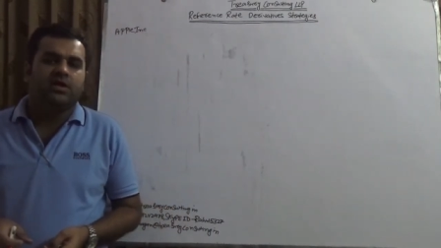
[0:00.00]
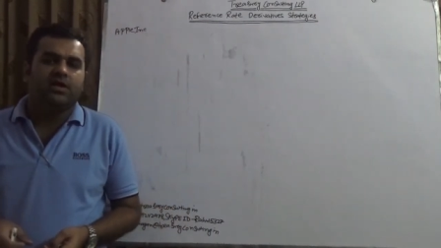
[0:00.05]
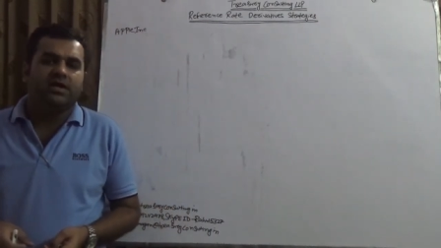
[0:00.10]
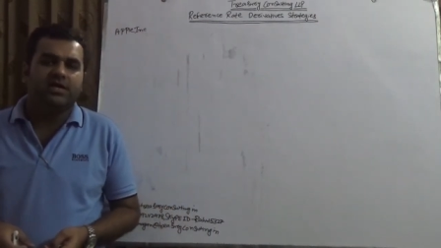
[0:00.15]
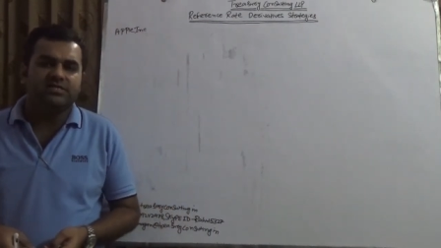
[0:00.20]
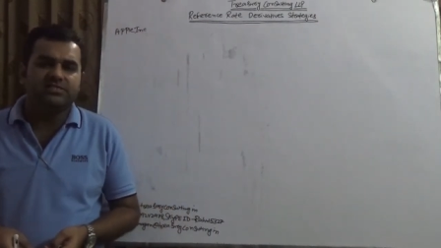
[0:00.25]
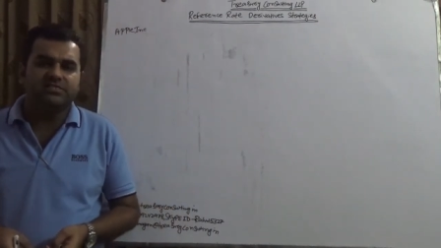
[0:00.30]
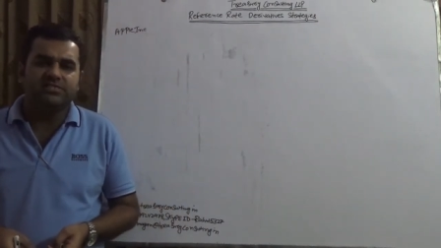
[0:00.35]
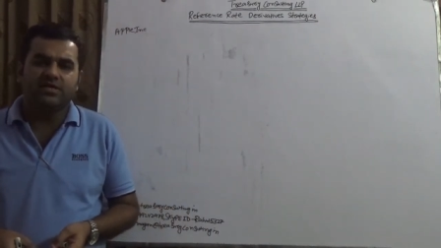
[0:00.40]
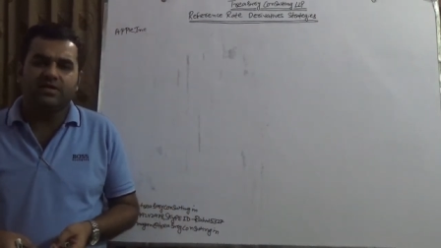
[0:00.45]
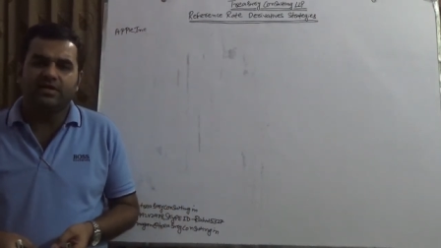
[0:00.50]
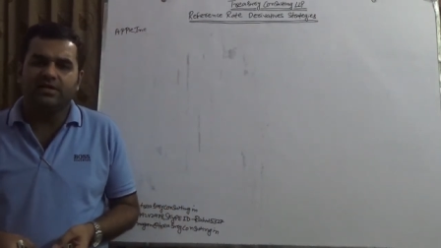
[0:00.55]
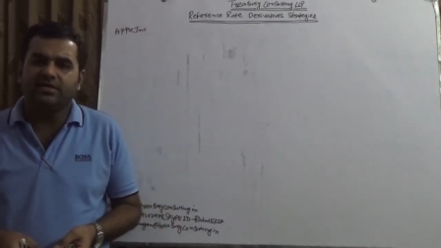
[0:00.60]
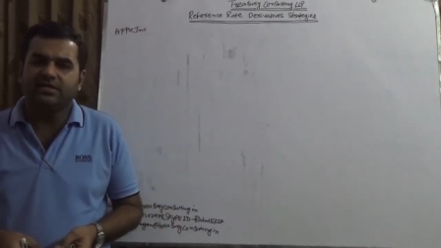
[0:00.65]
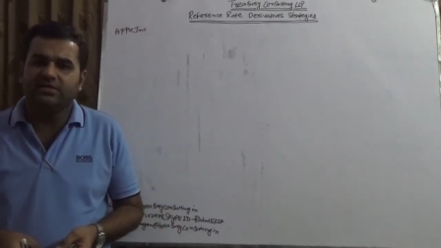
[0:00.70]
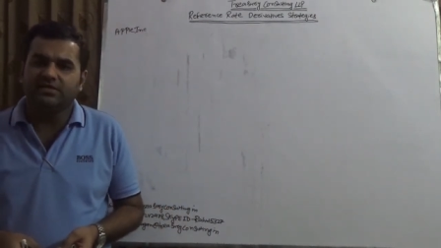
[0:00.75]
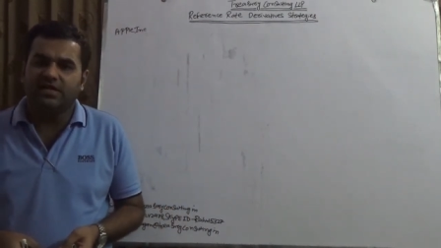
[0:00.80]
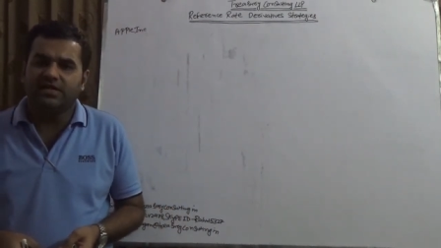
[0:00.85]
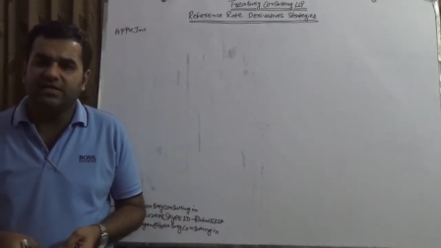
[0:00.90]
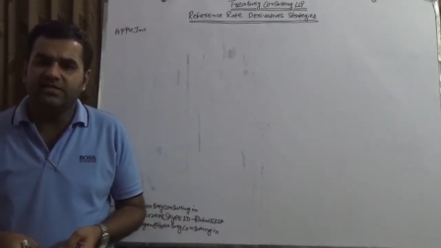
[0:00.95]
Let's take an,
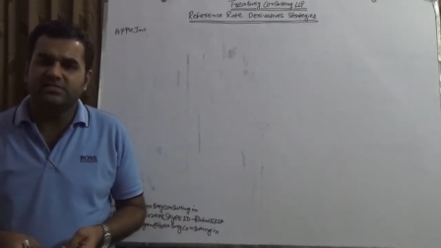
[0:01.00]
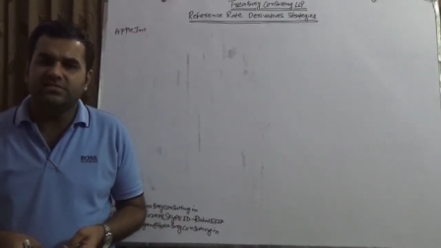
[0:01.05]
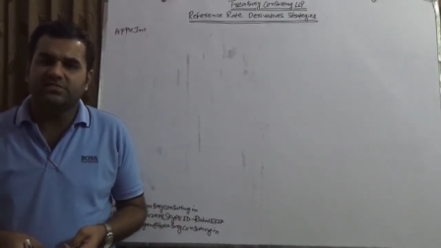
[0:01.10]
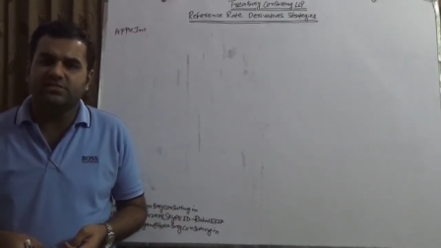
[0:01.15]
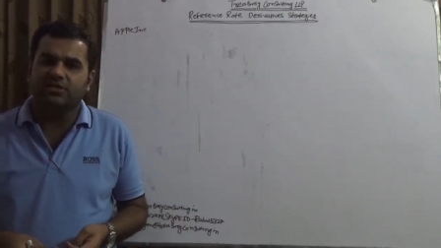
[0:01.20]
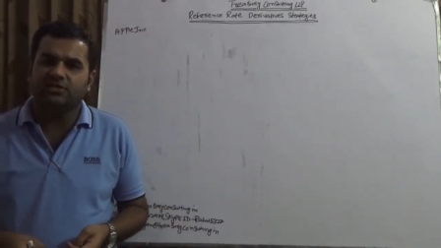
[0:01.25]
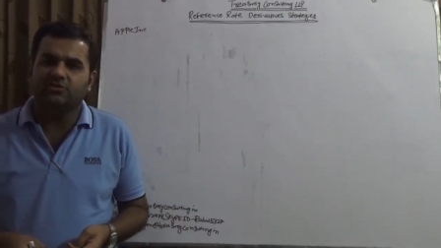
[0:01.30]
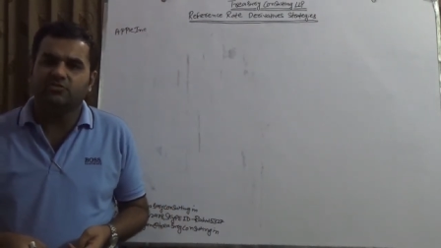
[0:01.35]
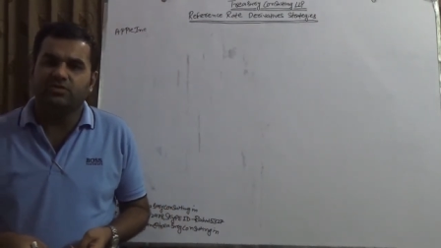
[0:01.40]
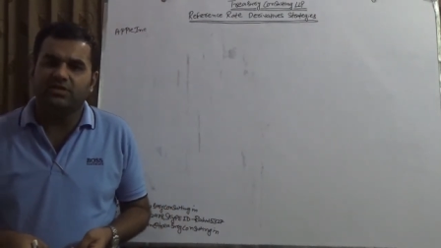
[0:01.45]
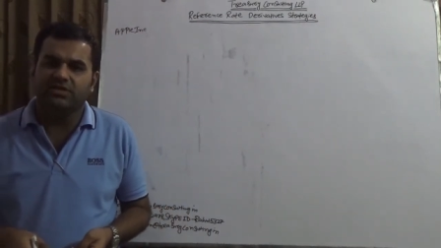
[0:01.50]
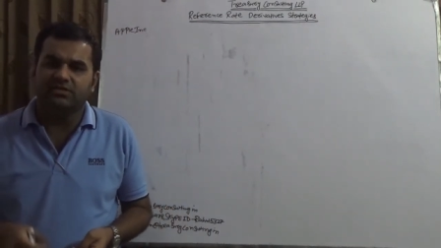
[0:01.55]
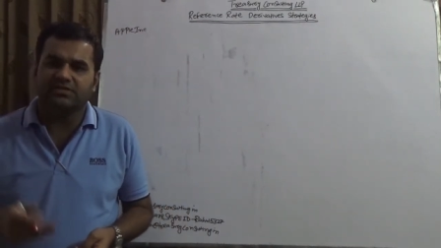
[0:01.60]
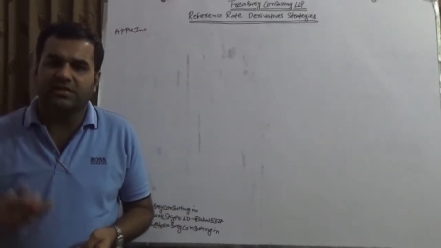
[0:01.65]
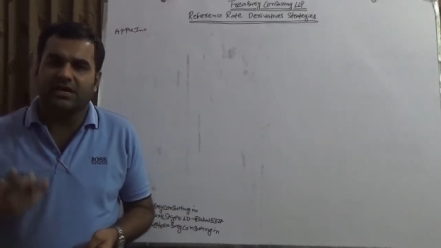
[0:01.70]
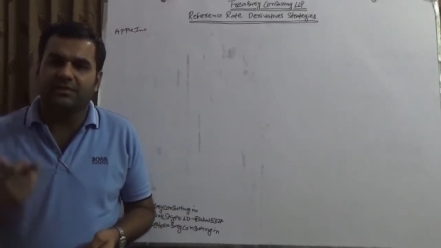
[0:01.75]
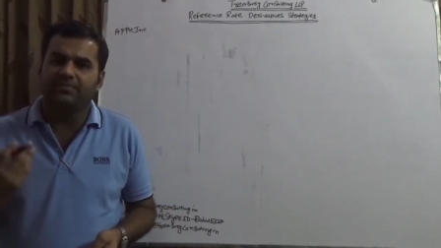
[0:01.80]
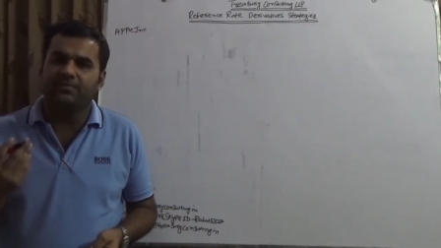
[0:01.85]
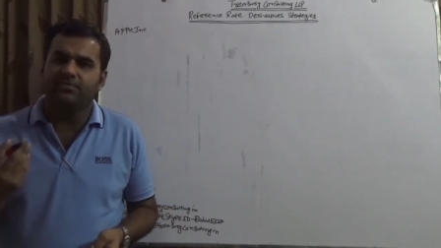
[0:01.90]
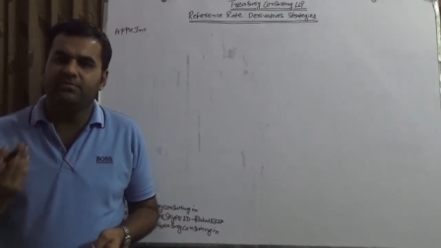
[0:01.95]
let's stick to an
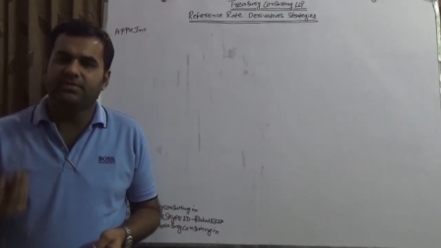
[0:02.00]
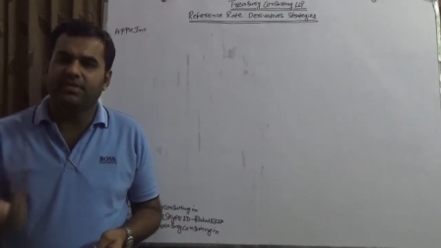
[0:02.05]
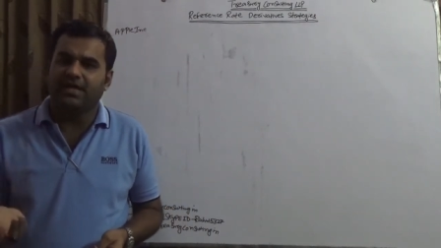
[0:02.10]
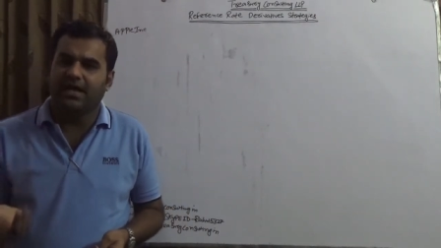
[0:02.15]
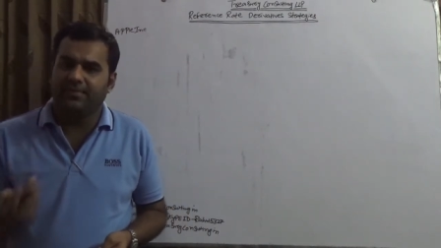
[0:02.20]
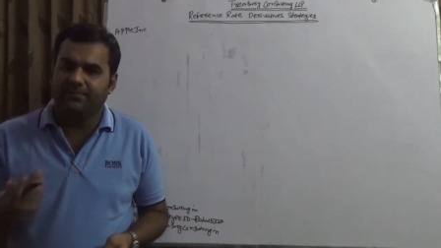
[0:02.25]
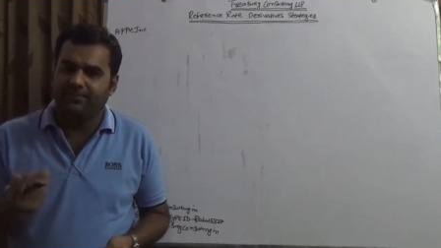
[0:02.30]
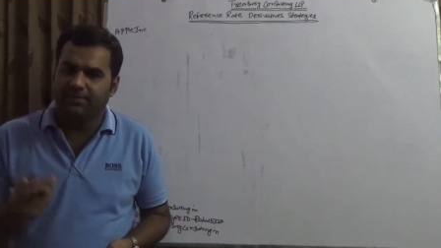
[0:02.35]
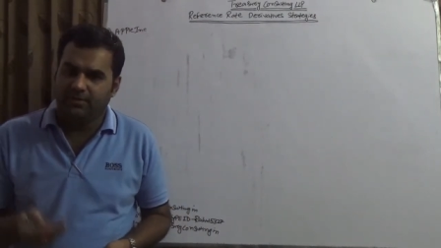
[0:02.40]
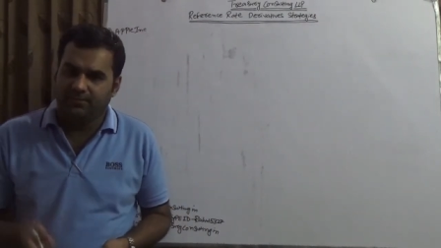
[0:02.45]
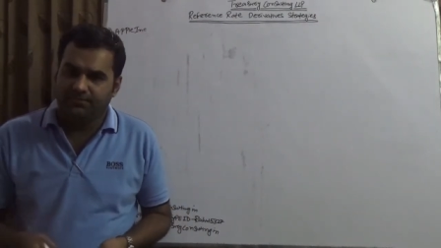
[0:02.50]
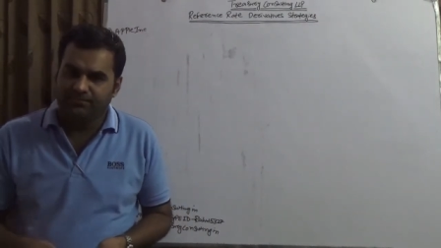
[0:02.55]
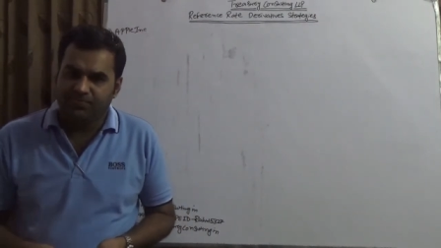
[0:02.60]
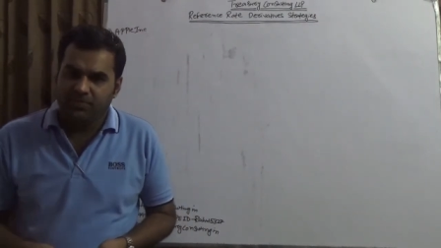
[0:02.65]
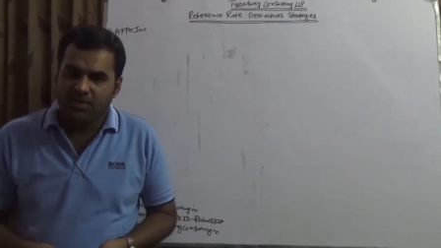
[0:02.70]
example with Apple.